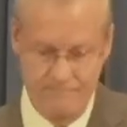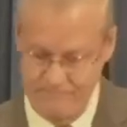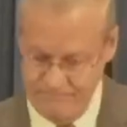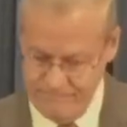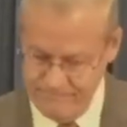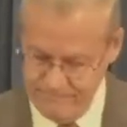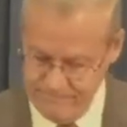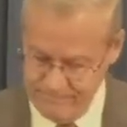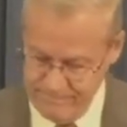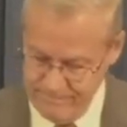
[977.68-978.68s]

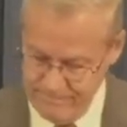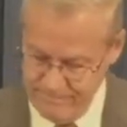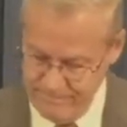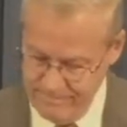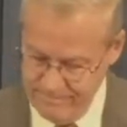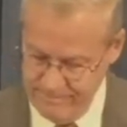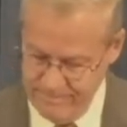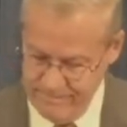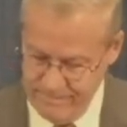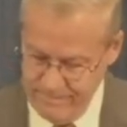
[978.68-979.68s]

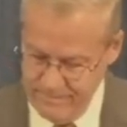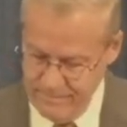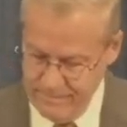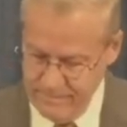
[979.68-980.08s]
(no one is talking)